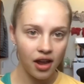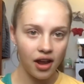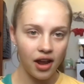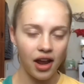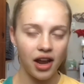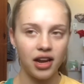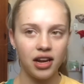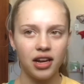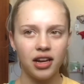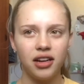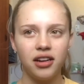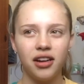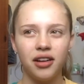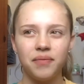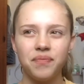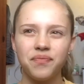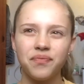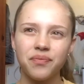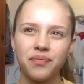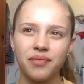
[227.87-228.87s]
And
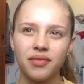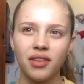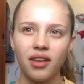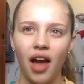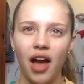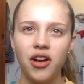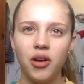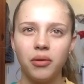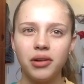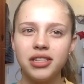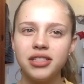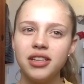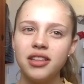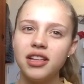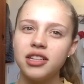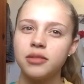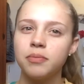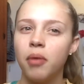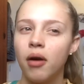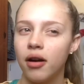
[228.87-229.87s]
I don't want to say
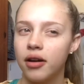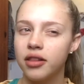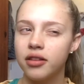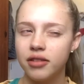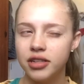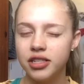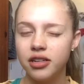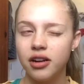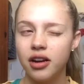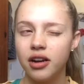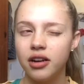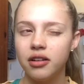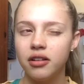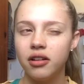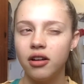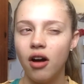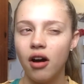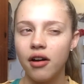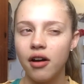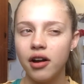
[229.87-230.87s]
that's part of the reason I
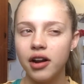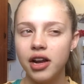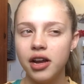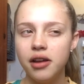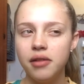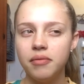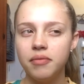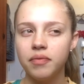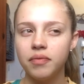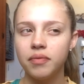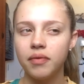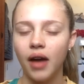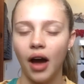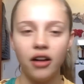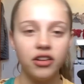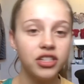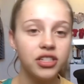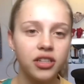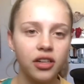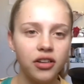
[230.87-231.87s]
got on it. I'll
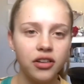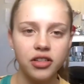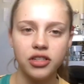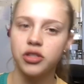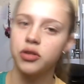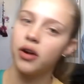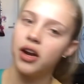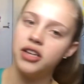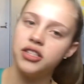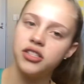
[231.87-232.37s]
just tell you the story.